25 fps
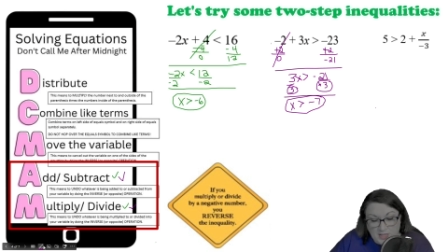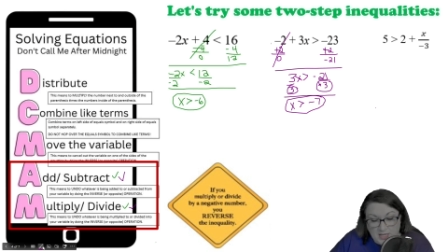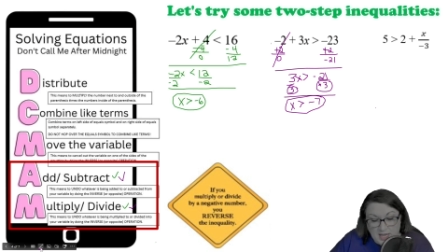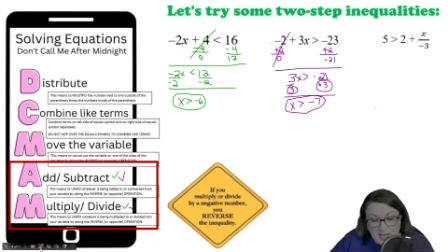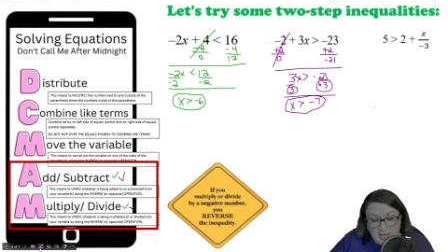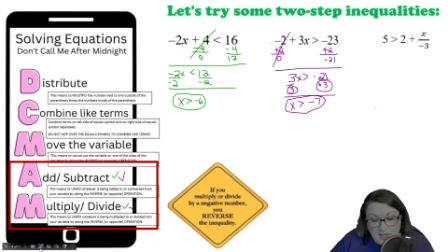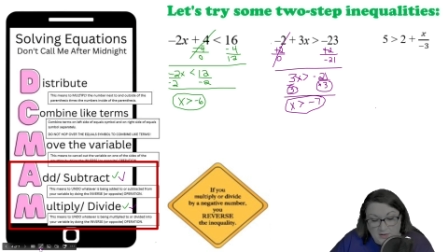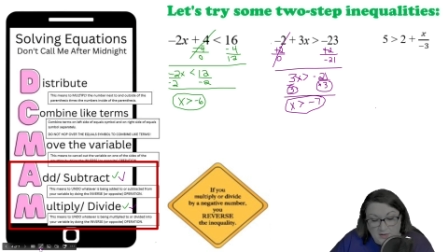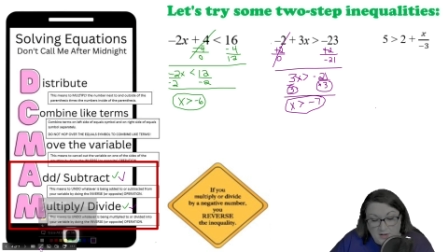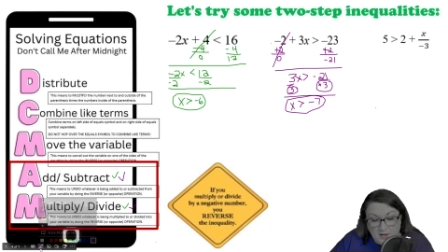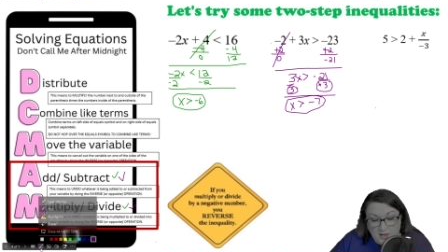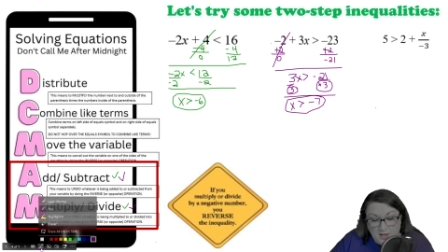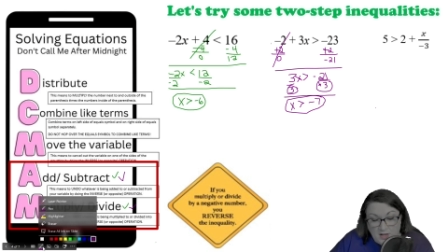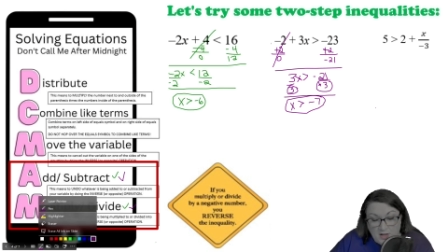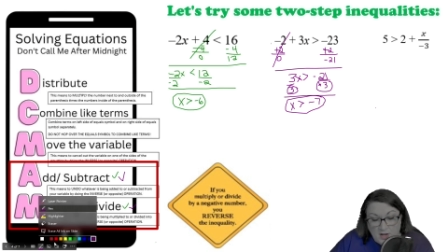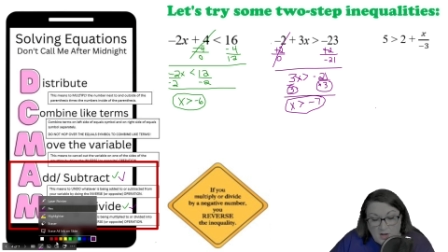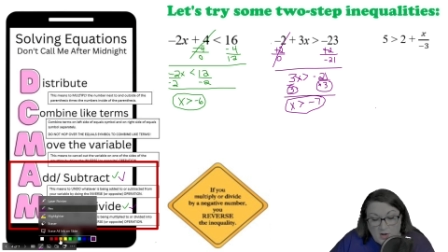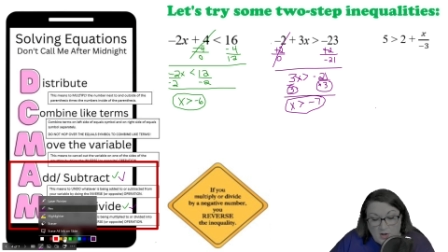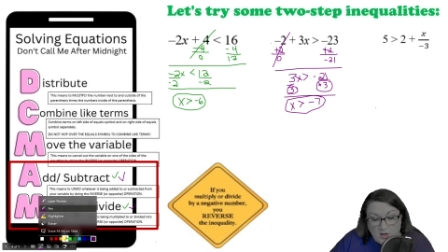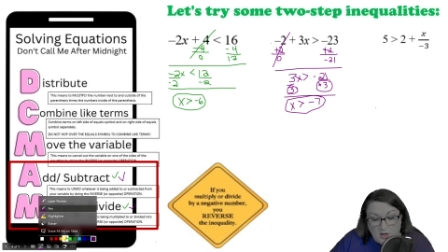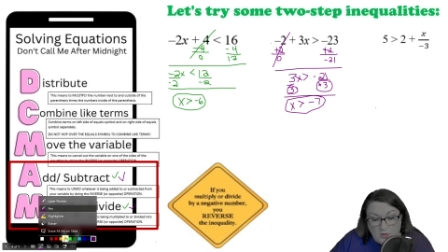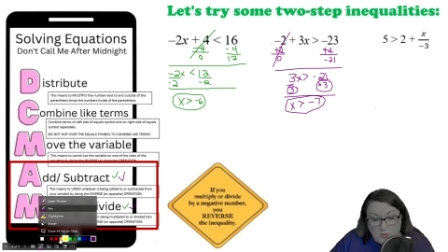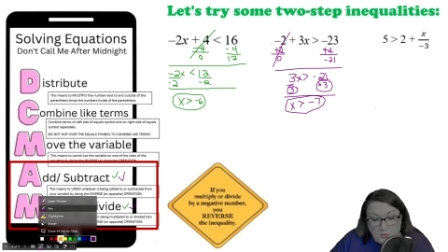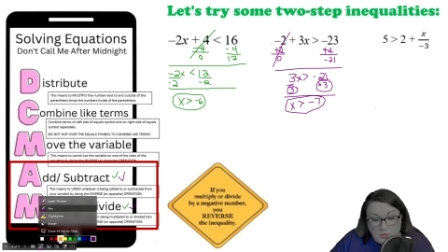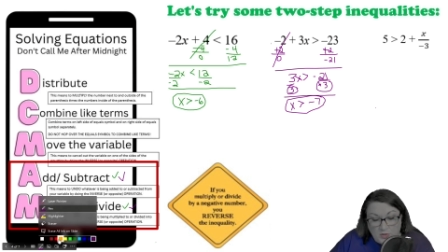again.
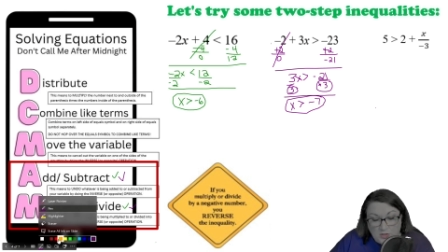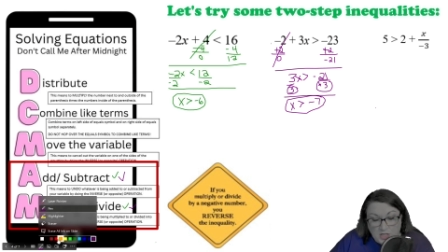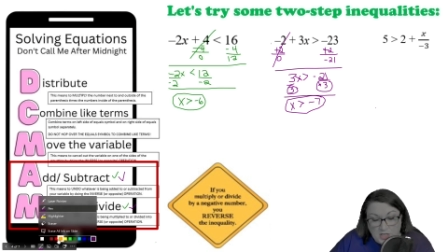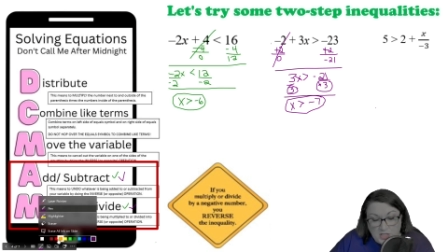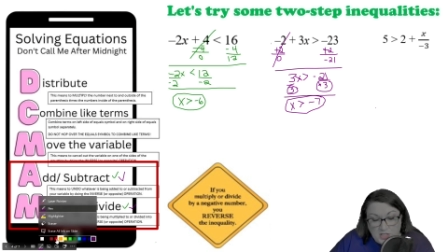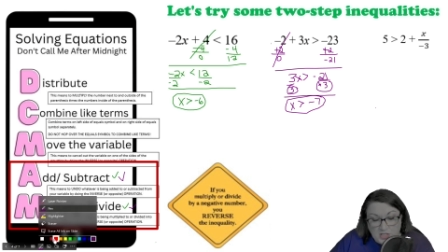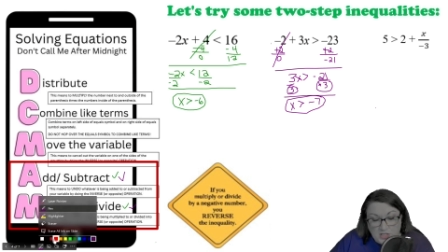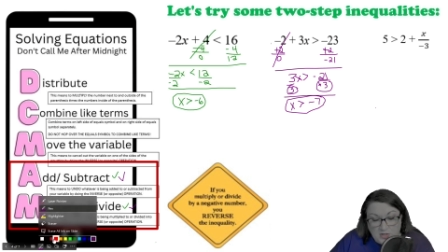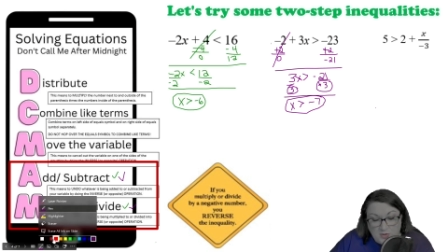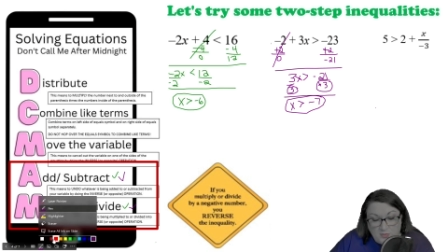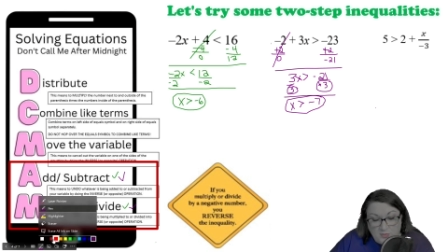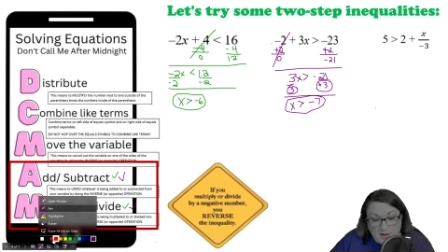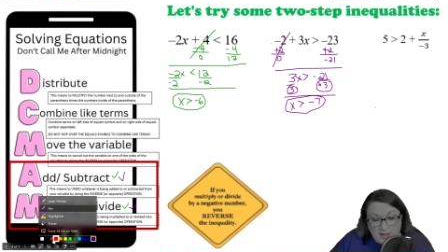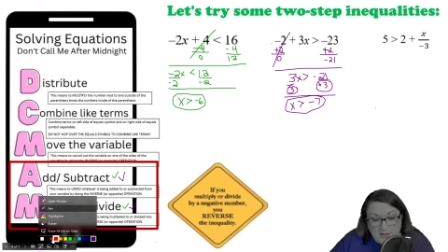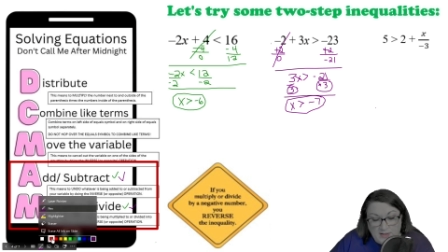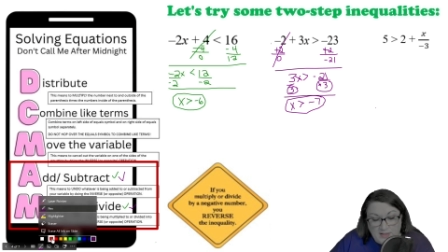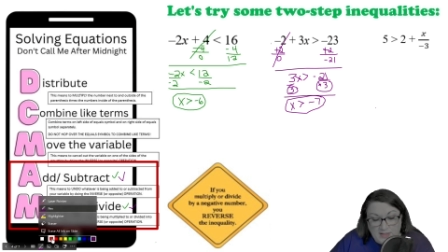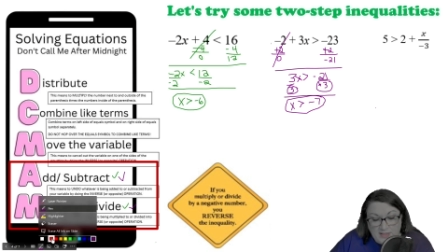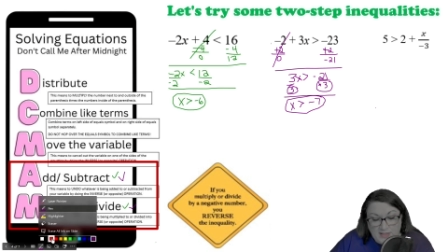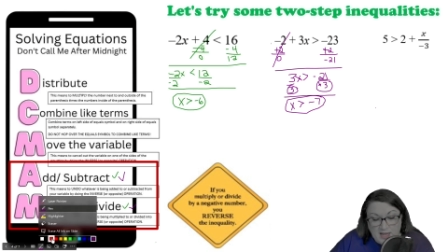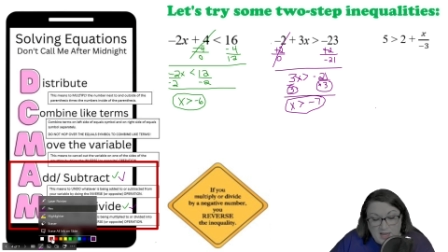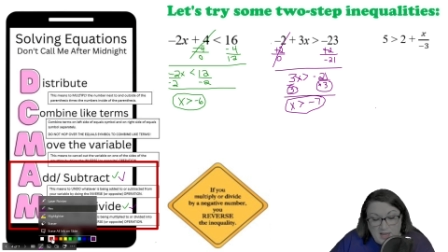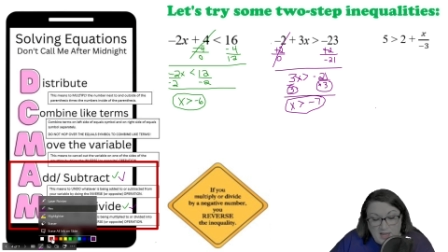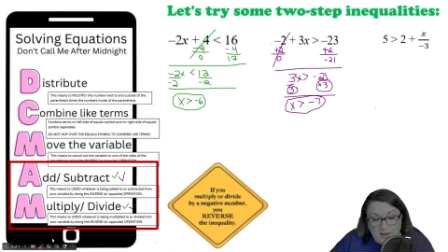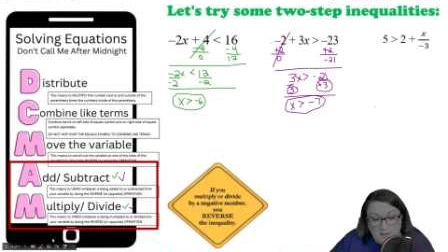We'll change it to red
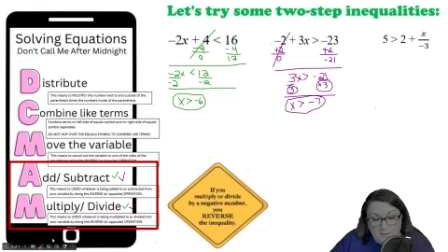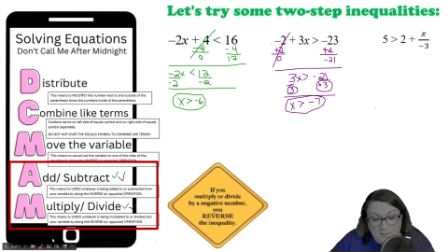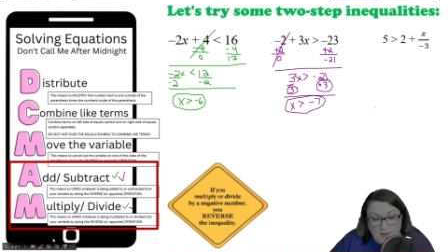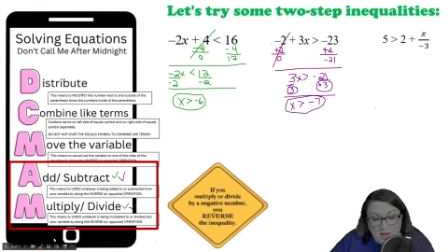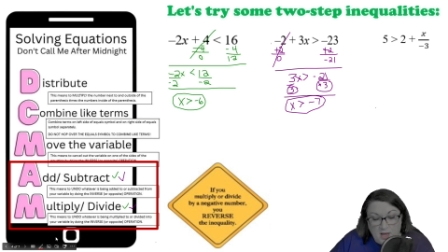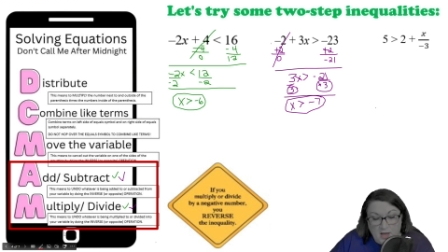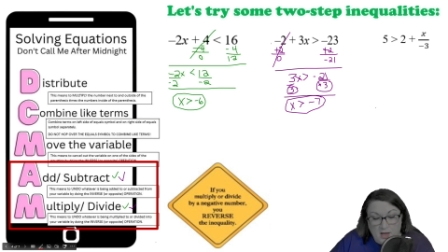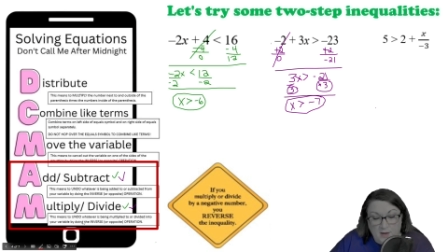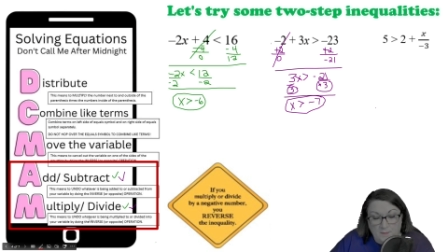this time.